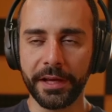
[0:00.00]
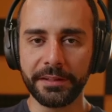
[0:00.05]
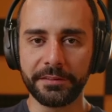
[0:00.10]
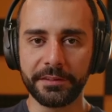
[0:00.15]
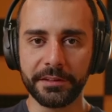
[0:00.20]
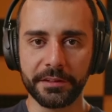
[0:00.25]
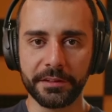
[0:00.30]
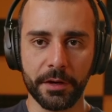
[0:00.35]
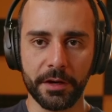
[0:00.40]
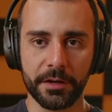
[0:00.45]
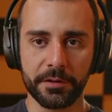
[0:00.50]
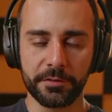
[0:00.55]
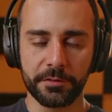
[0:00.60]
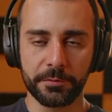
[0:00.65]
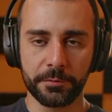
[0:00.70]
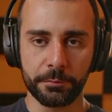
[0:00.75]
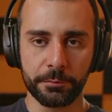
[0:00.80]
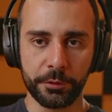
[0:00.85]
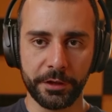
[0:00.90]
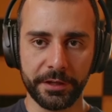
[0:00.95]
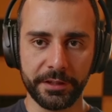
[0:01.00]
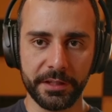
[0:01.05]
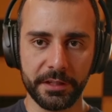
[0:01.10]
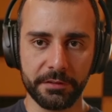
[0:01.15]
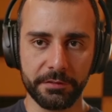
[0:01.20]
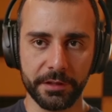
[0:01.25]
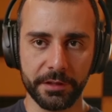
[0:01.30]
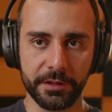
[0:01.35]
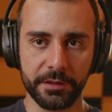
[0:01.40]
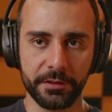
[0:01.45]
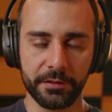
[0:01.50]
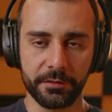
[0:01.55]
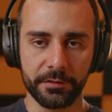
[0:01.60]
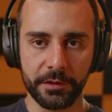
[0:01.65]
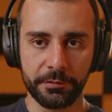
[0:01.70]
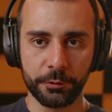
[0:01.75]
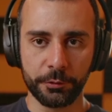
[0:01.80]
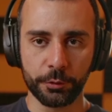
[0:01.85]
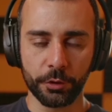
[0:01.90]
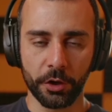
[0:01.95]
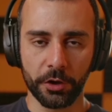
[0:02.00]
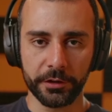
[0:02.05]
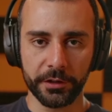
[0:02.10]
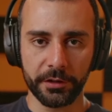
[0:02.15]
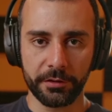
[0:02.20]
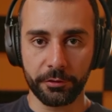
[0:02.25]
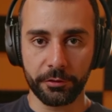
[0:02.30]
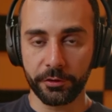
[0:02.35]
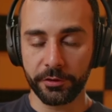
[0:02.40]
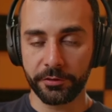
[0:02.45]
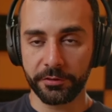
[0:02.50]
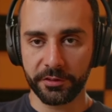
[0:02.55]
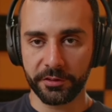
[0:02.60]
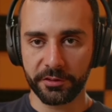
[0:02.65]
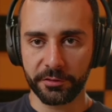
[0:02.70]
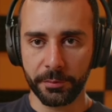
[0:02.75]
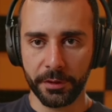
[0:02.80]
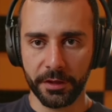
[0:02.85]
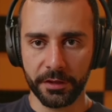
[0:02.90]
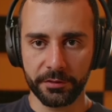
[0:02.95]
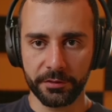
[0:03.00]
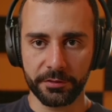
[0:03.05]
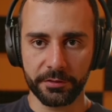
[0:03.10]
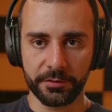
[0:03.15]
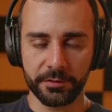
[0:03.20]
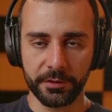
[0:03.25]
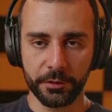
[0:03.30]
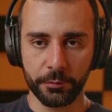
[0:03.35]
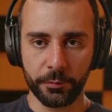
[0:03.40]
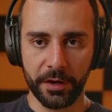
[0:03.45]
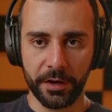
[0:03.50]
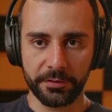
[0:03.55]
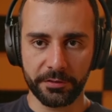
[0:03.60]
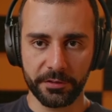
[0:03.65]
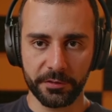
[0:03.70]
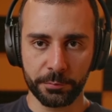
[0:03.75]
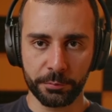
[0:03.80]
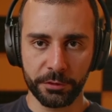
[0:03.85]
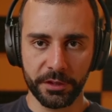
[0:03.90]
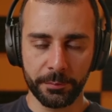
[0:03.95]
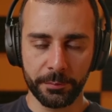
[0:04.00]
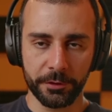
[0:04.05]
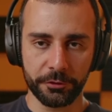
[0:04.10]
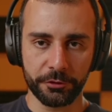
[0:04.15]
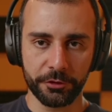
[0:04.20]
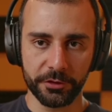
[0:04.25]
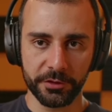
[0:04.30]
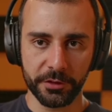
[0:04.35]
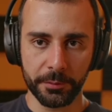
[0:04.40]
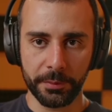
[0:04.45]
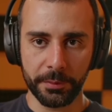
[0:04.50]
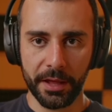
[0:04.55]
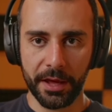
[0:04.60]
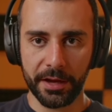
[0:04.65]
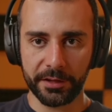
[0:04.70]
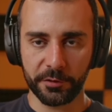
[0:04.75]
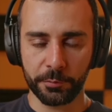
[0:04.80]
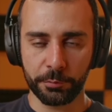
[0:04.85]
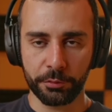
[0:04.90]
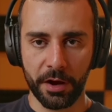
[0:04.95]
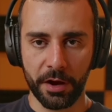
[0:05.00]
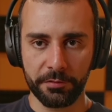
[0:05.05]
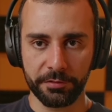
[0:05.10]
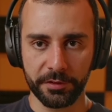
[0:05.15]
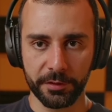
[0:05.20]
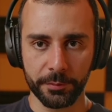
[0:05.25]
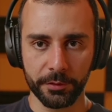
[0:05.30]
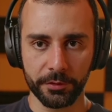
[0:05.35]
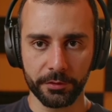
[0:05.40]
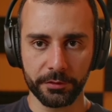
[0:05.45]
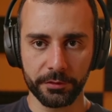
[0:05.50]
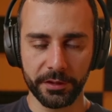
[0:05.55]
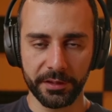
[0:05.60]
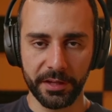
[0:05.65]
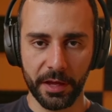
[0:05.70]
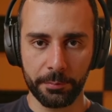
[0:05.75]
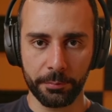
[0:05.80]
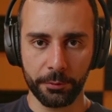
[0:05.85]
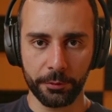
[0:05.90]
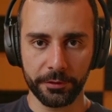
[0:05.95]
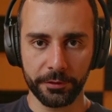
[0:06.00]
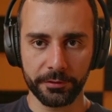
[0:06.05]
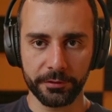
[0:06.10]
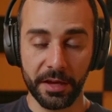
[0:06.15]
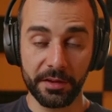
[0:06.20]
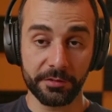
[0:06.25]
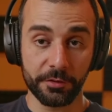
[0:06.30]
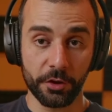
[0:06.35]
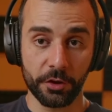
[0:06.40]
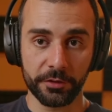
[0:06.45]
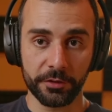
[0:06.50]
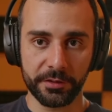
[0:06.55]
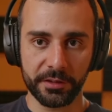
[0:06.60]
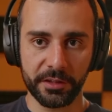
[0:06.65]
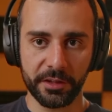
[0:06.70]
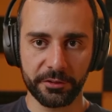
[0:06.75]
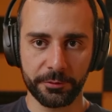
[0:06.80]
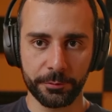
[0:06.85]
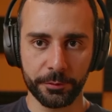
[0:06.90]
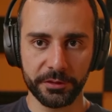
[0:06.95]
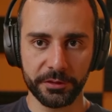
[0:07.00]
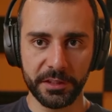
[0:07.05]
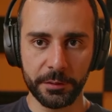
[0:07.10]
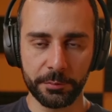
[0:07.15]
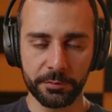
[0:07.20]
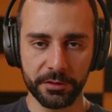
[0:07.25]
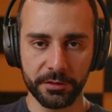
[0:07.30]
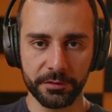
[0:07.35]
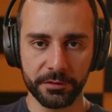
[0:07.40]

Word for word: 18 months break even. If you target target 36 months. The rest is pretty much you're in the black. It's profitable at that point, as long as the customer keeps